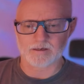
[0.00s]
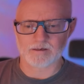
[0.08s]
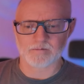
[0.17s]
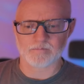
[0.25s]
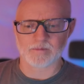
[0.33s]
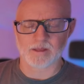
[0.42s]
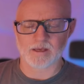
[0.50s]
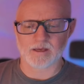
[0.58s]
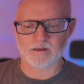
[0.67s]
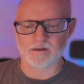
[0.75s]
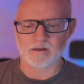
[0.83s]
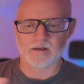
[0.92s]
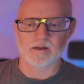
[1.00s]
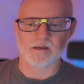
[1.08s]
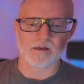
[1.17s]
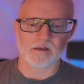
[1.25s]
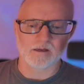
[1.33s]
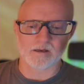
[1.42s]
Um, and
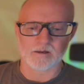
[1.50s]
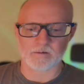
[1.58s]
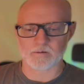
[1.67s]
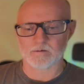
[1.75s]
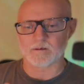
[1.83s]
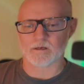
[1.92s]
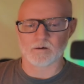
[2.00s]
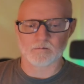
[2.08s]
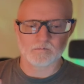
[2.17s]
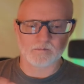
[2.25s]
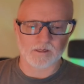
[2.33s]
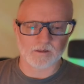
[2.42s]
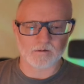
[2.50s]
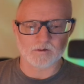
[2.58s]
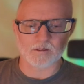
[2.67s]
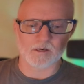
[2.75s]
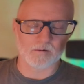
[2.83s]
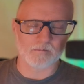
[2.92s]
and you know inter,
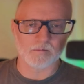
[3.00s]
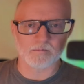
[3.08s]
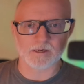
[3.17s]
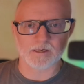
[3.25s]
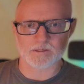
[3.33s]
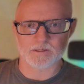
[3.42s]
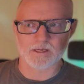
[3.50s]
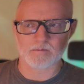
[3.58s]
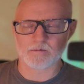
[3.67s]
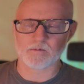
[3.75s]
intermix them.